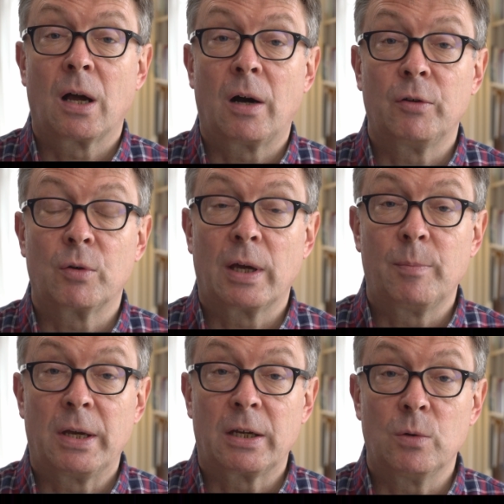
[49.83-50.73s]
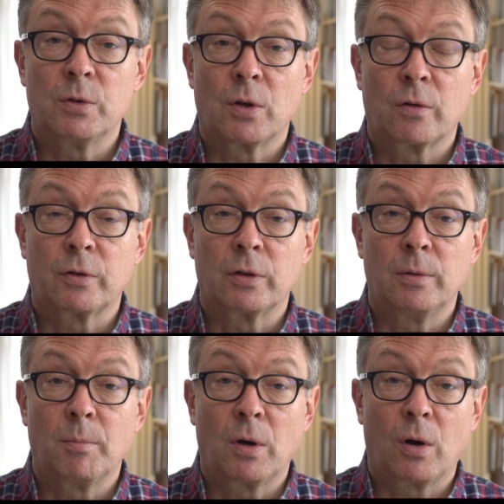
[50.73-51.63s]
how you can make use of
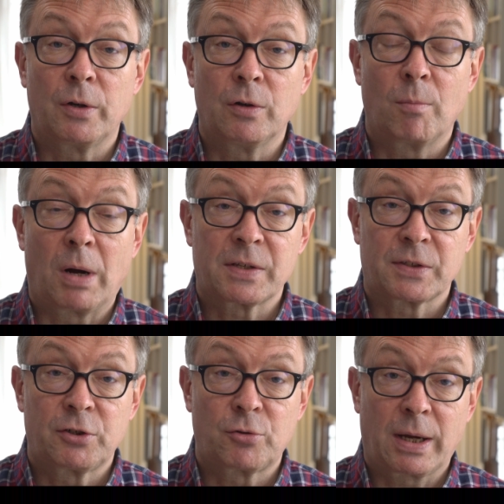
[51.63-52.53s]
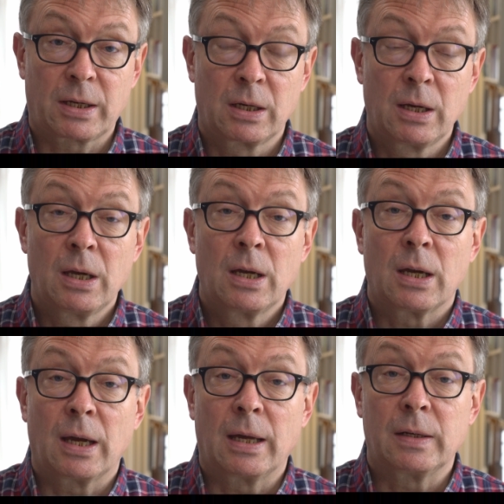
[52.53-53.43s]
an audio master track
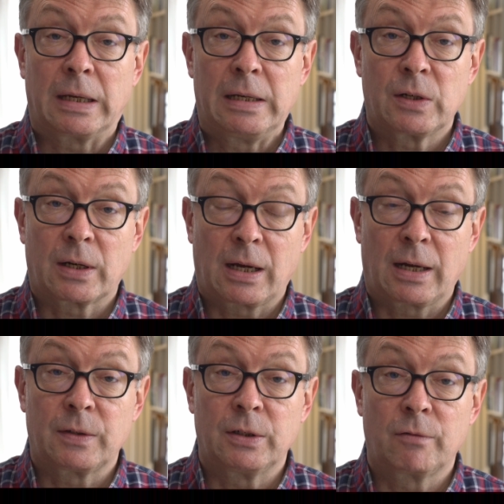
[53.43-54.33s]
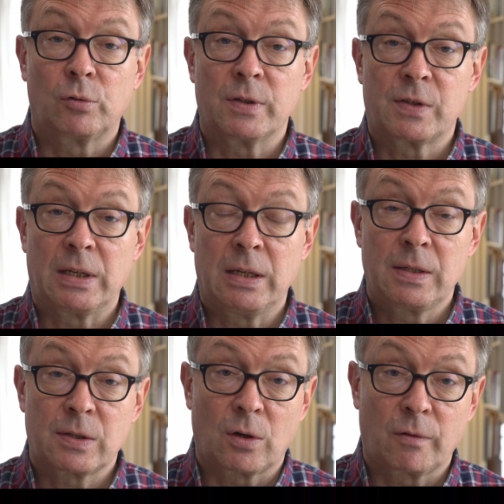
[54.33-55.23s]
and intercut the different
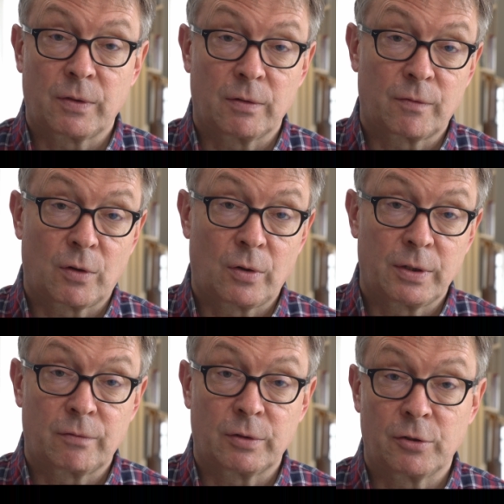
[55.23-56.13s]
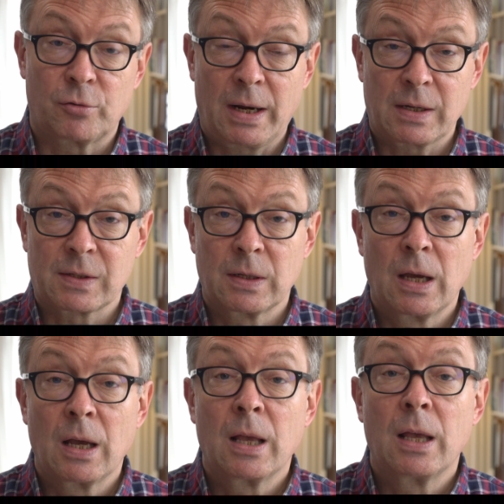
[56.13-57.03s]
scenes of the four different tracks,